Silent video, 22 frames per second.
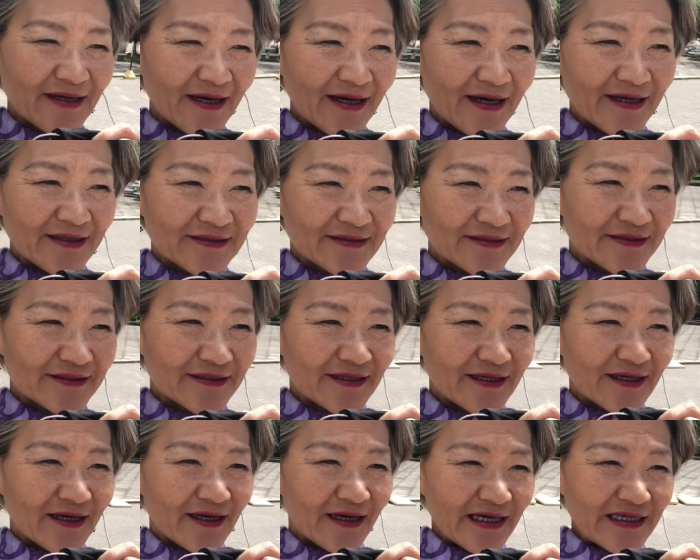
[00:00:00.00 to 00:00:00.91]
and
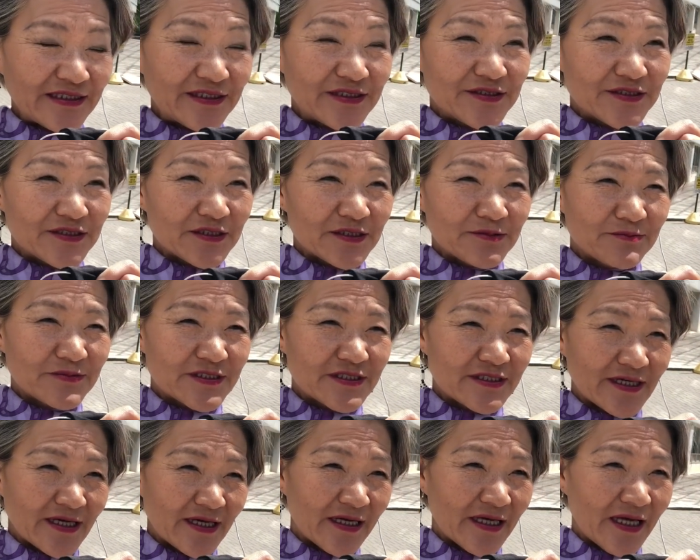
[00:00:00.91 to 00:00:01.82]
uh, it
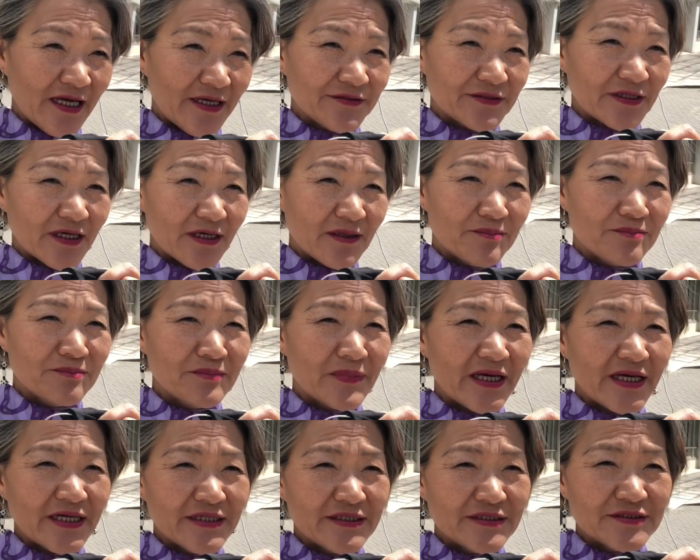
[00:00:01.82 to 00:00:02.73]
seems uh, an
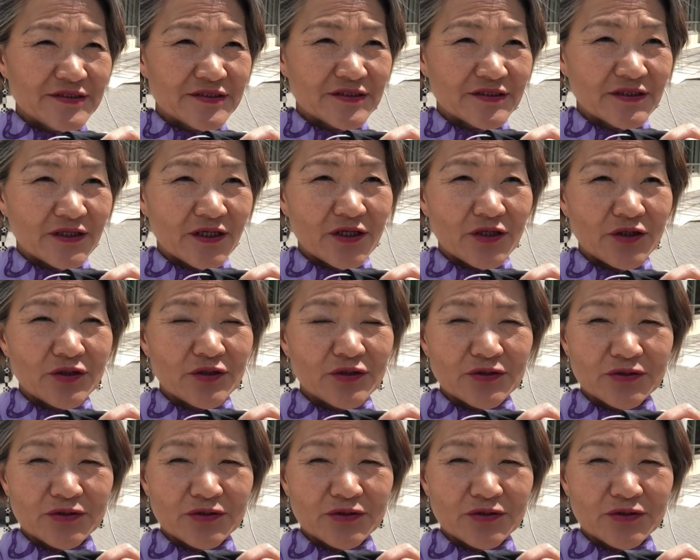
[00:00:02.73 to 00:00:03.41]
amazing,